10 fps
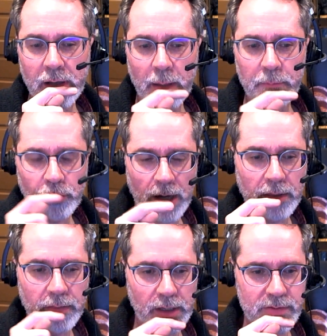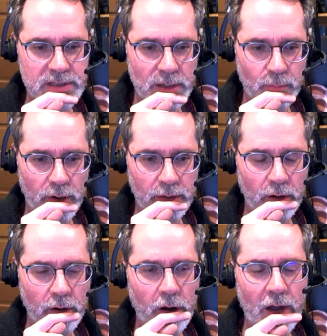I'm trying to think of someone
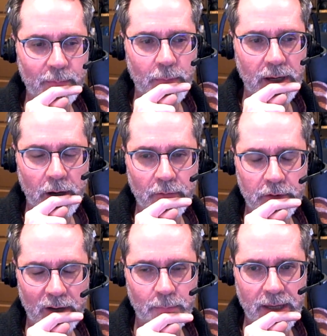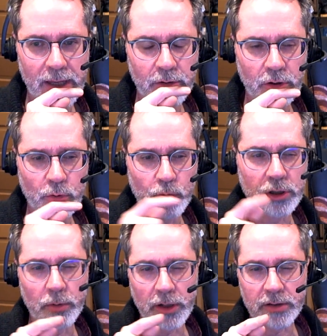off the top of my head here who would
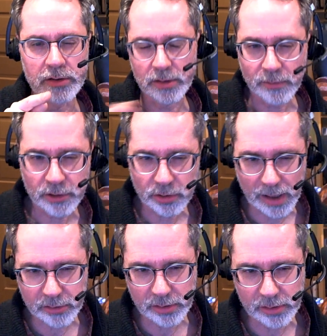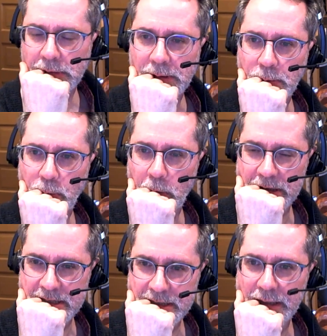go in a different direction, or
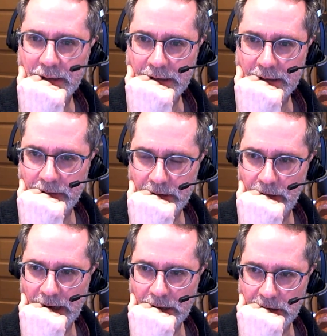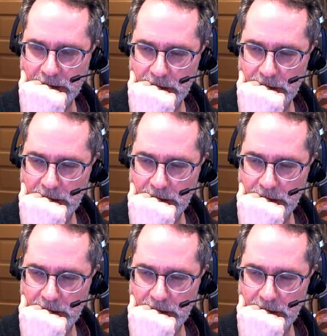slightly different direction.